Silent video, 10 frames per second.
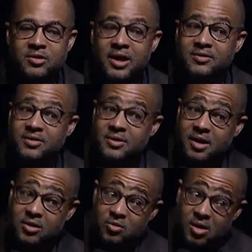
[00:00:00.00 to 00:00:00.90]
I says, now
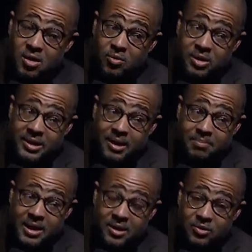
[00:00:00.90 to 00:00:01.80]
you know what that
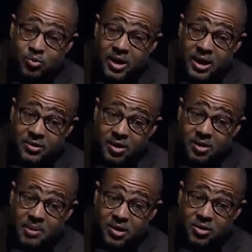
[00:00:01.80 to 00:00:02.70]
means. We got to talk
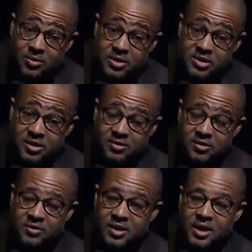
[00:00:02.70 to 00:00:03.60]
about you and
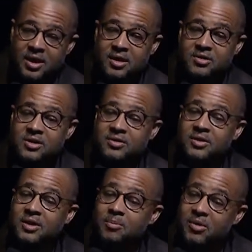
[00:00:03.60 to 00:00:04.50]
Jesus. She
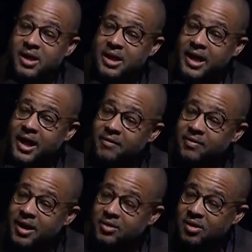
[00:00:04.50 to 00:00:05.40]
says, I'm ready to have
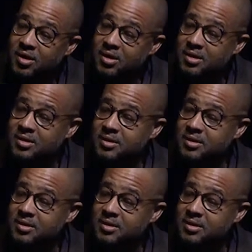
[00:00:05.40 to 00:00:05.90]
that talk.